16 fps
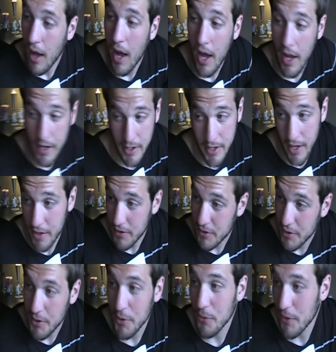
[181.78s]
I guess
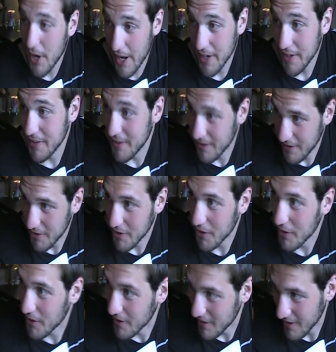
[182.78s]
you're right,
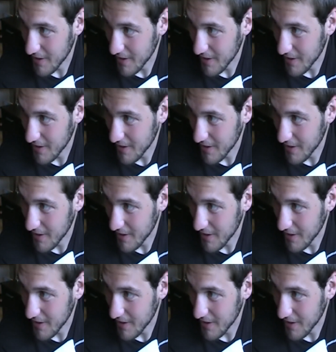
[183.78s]
dear.